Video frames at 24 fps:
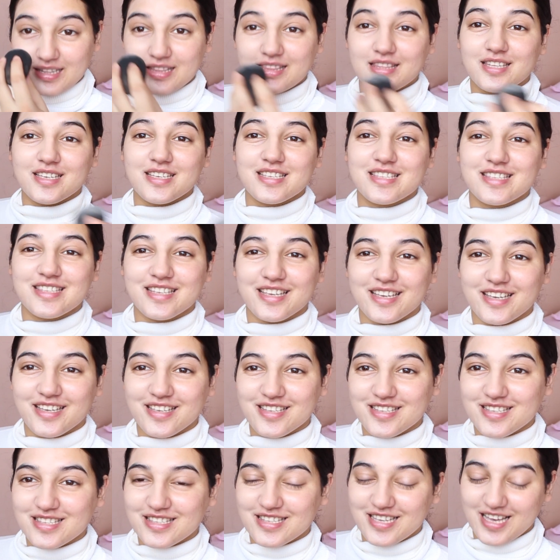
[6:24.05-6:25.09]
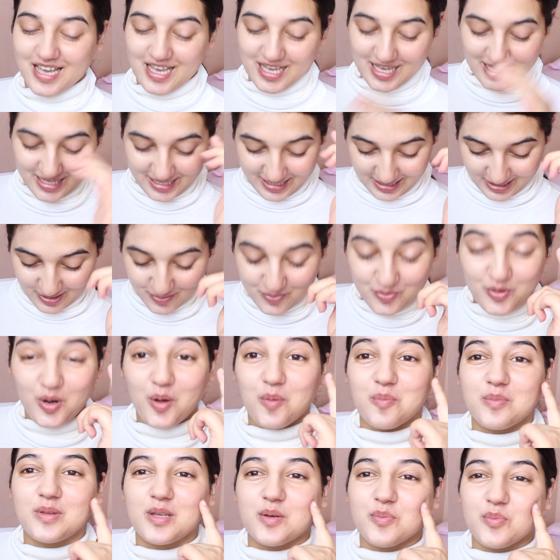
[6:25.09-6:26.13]
This is the
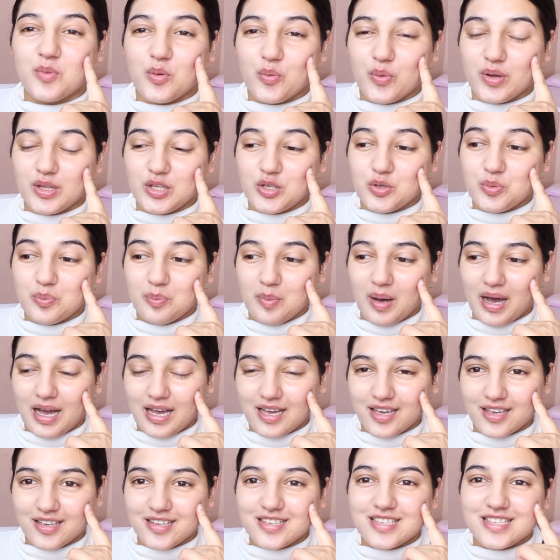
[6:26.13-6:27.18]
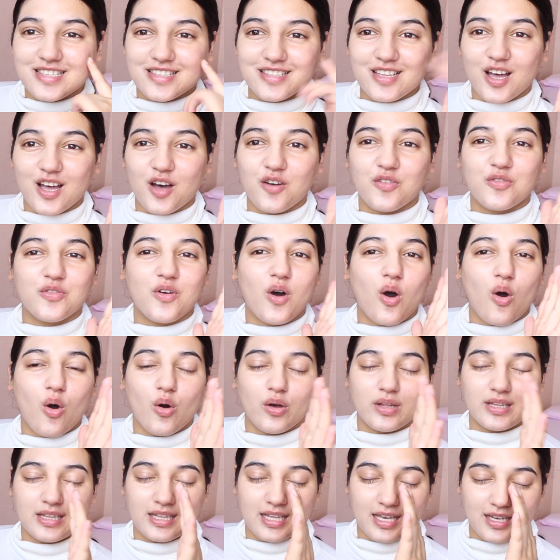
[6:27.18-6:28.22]
problem when you buy stuff
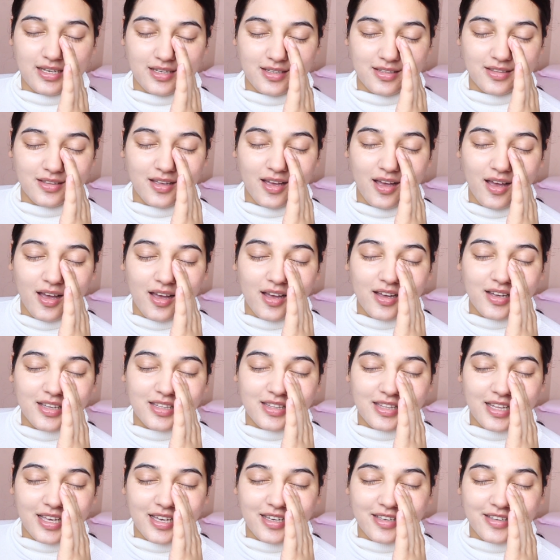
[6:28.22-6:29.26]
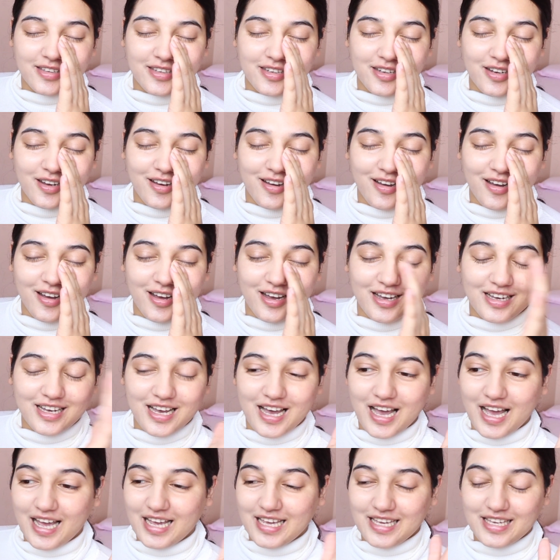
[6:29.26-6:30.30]
online. Like
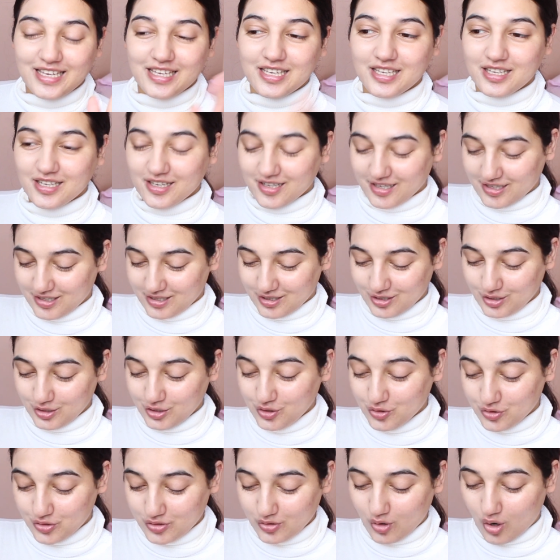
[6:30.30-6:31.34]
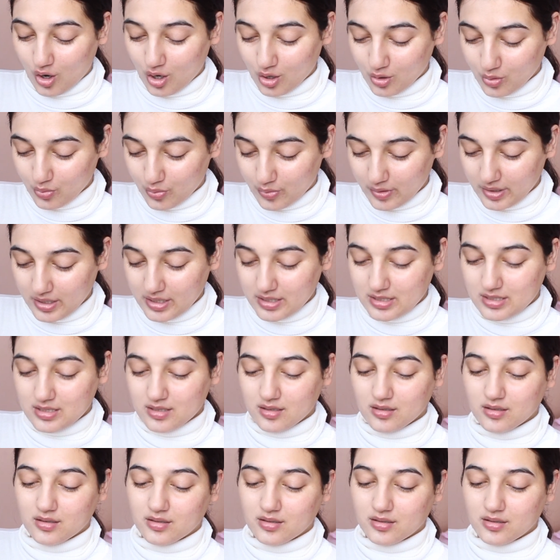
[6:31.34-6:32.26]
I used to always